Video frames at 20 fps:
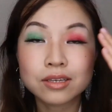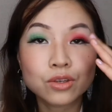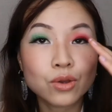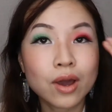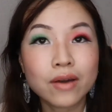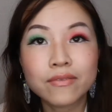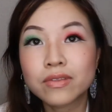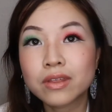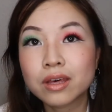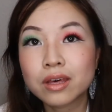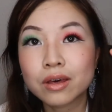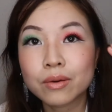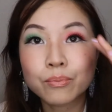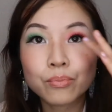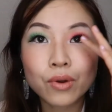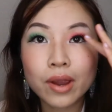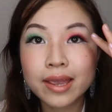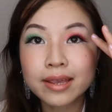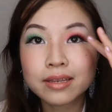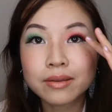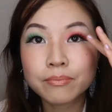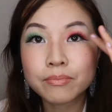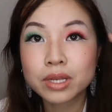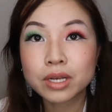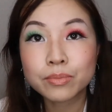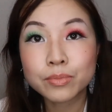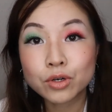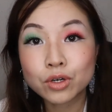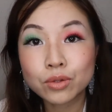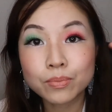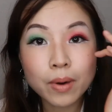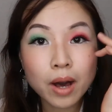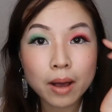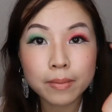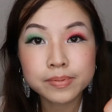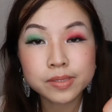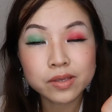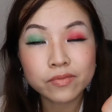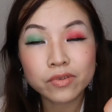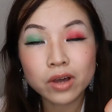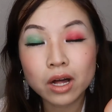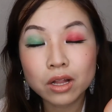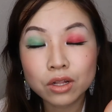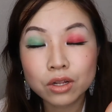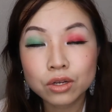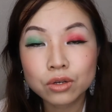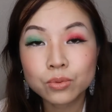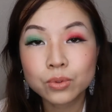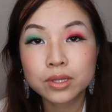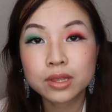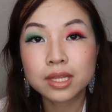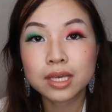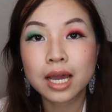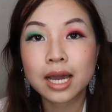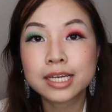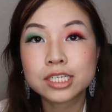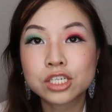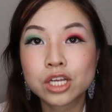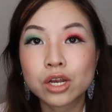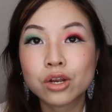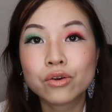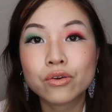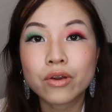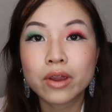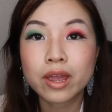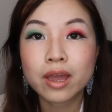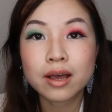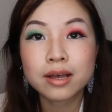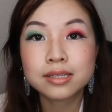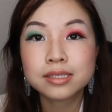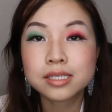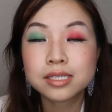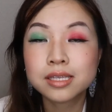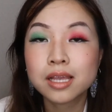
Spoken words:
You have the bright minimal pops of color with the eyeshadow crayons,